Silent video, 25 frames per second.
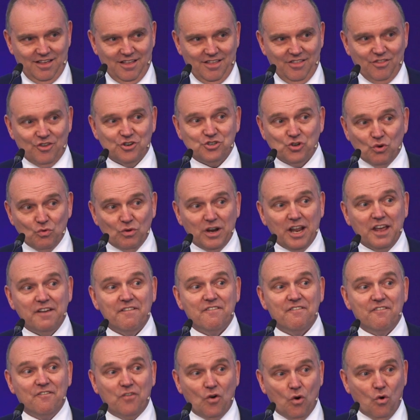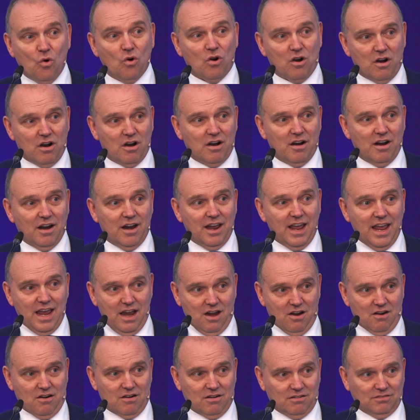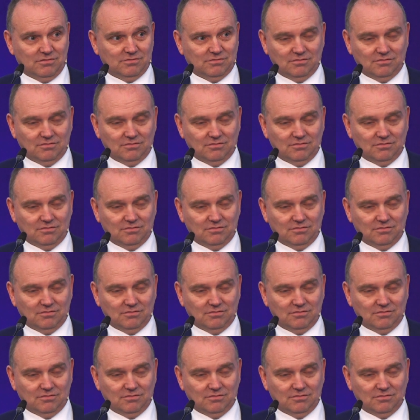there's only four here.